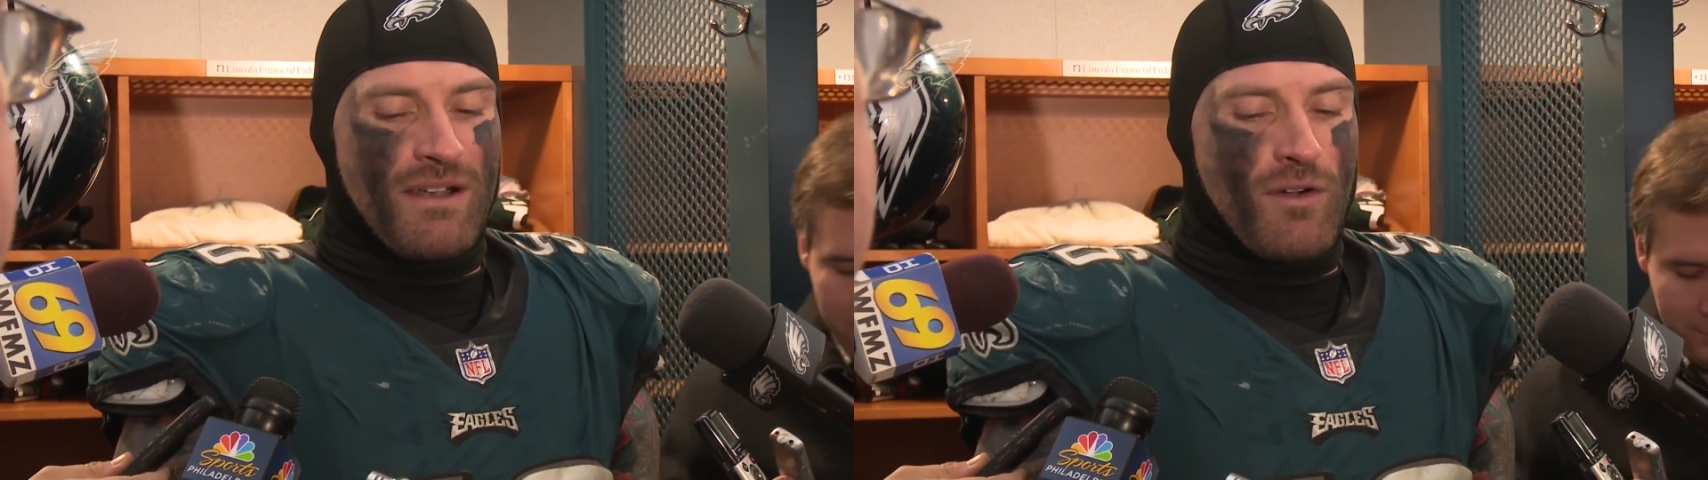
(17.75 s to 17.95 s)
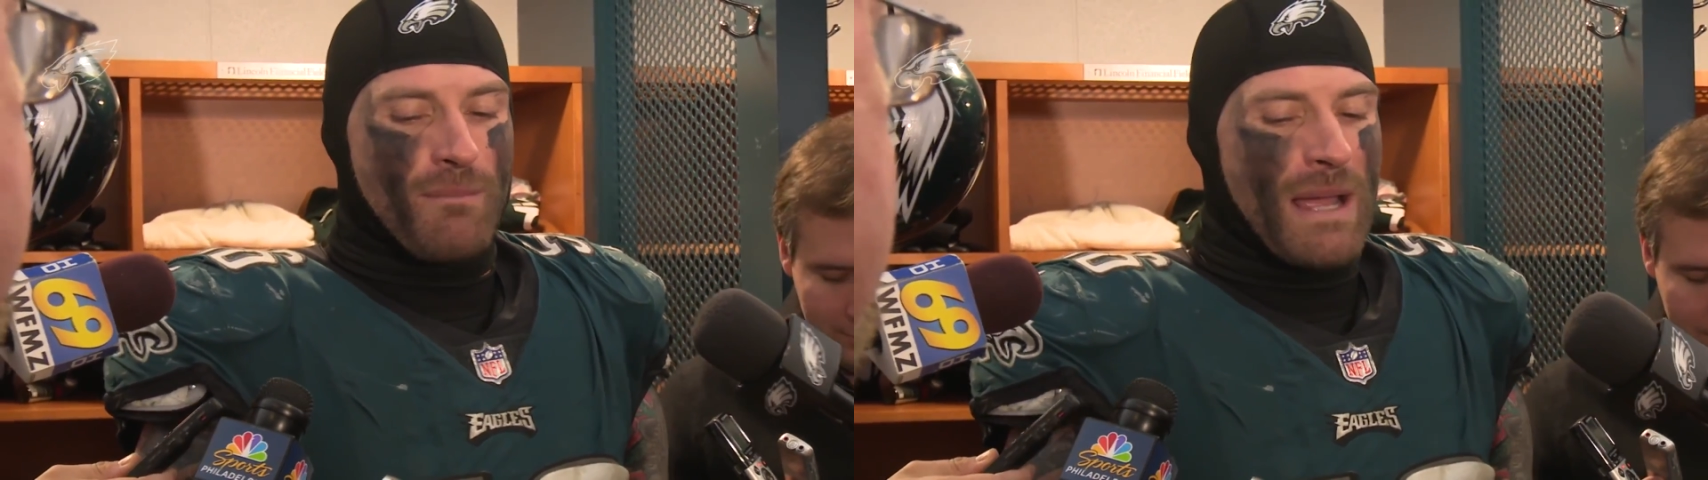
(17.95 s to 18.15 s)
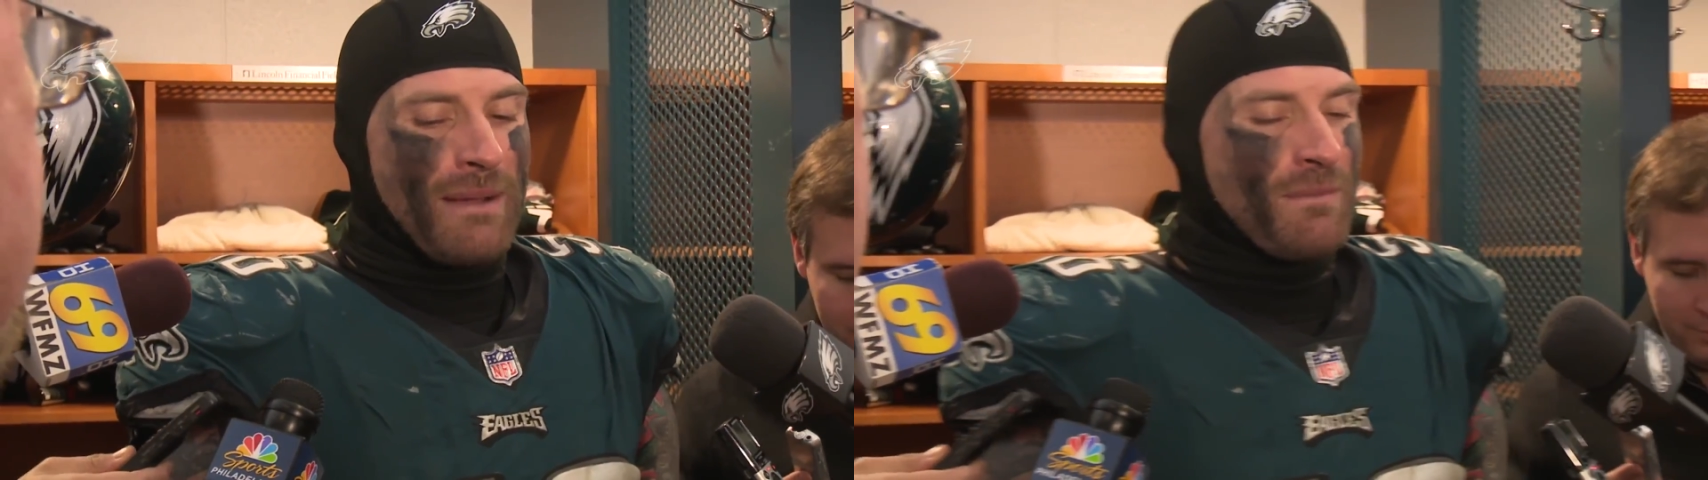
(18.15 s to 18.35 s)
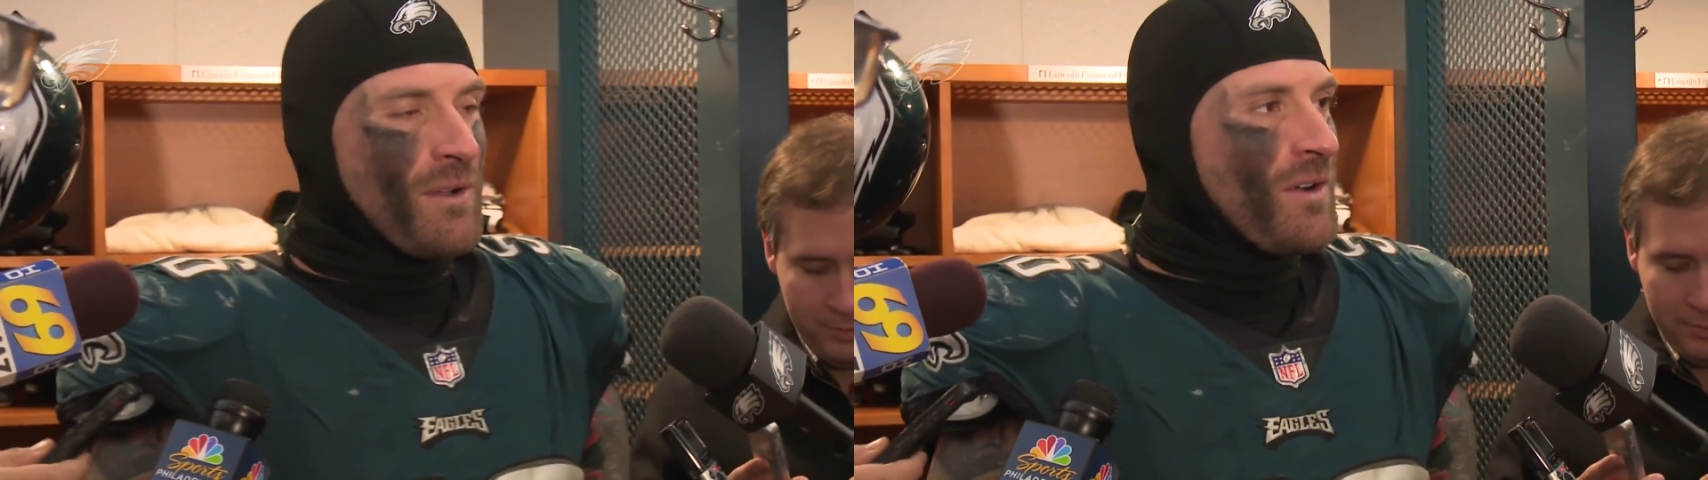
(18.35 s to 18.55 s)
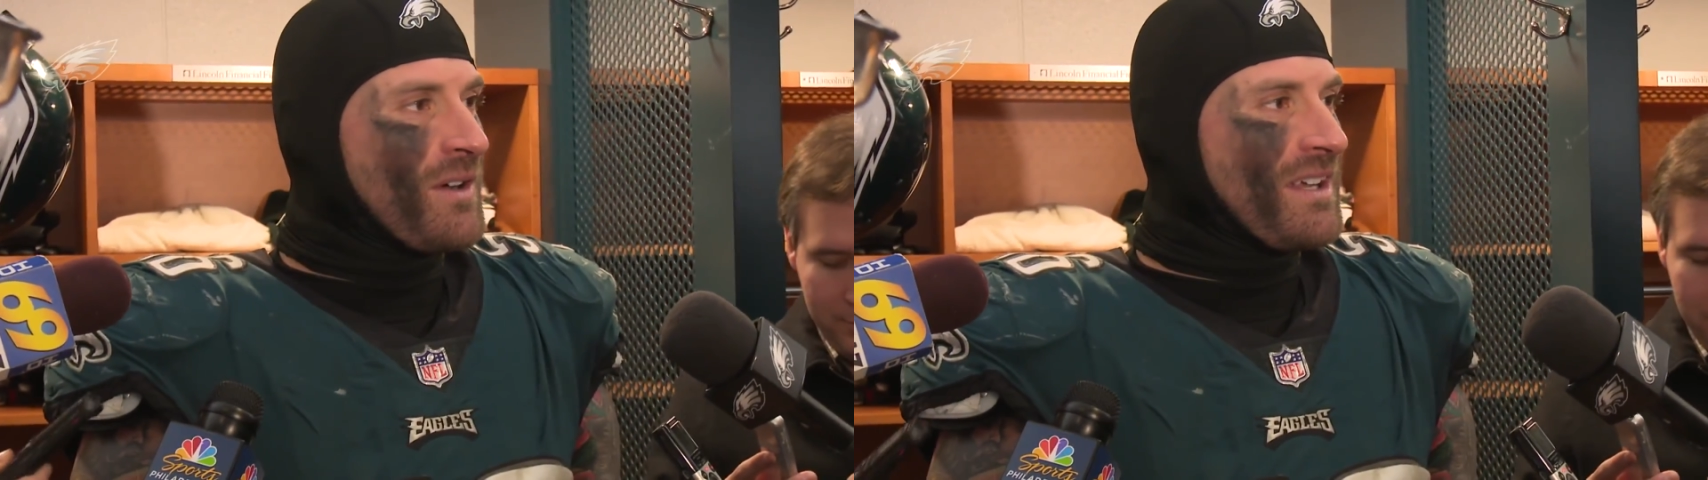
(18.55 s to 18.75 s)
of our
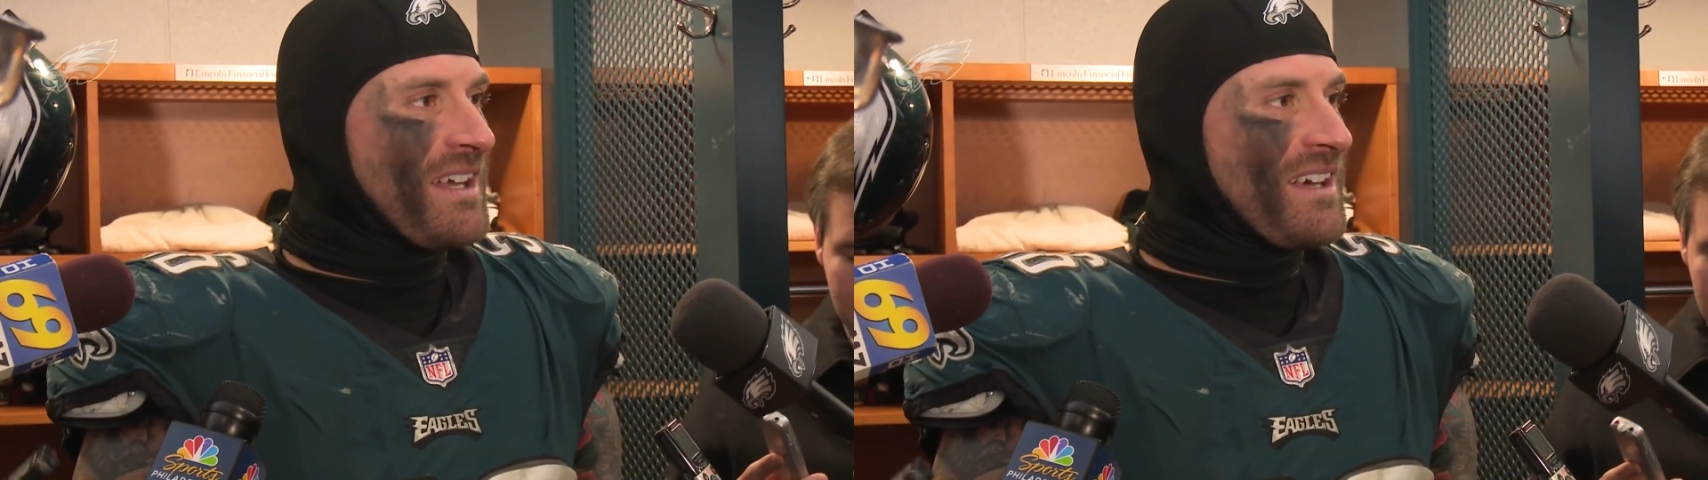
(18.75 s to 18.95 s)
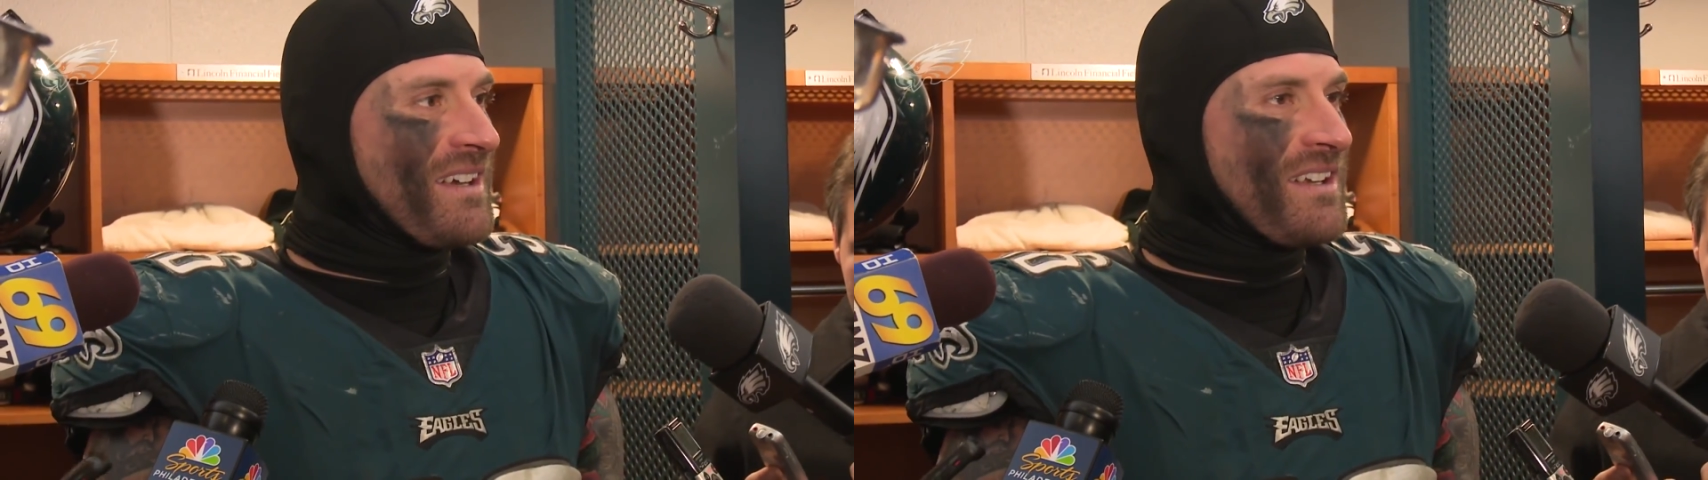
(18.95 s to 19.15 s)
backbone all year.